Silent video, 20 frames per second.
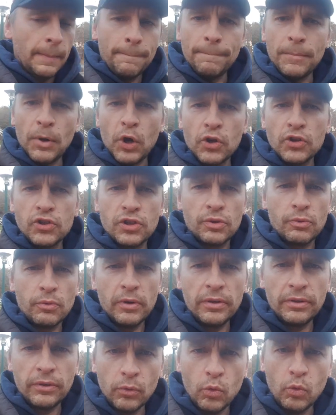merger
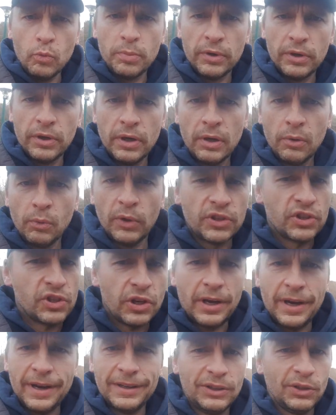with Uber, which
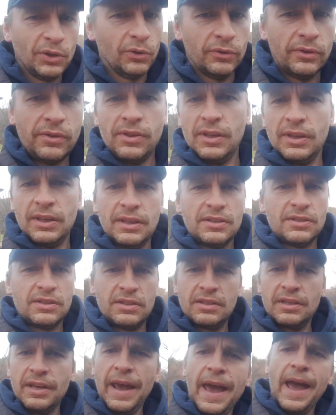I don't think is
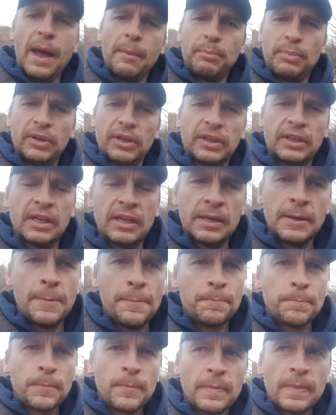happening.
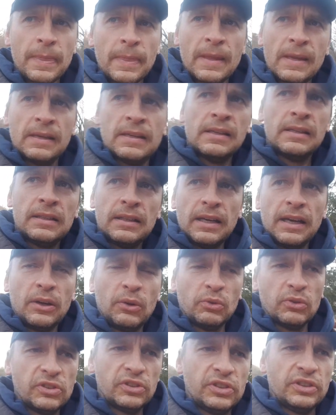I
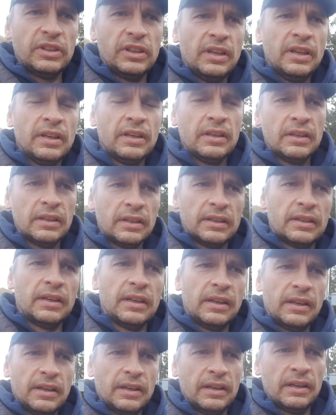don't see
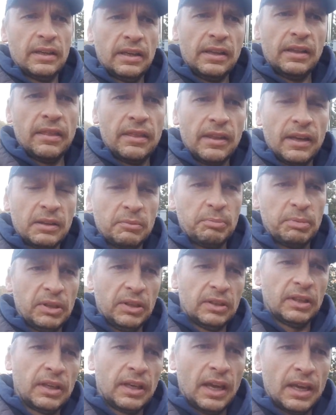that
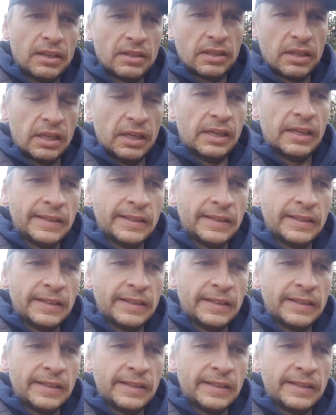being the case.